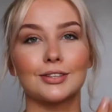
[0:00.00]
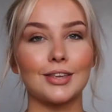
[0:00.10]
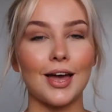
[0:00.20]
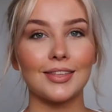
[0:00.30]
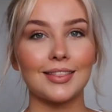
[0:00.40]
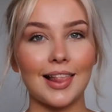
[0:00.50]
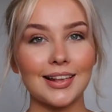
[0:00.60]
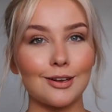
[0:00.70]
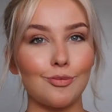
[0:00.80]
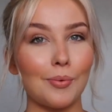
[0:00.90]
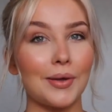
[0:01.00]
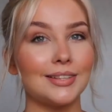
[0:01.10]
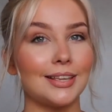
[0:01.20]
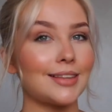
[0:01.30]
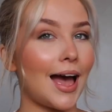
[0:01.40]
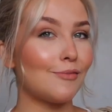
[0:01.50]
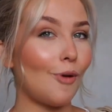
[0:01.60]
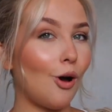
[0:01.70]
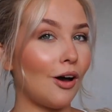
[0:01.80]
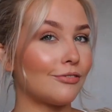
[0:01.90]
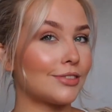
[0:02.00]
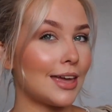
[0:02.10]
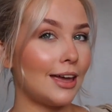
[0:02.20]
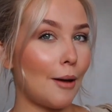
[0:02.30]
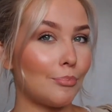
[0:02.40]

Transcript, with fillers: So the last couple of pieces are more of the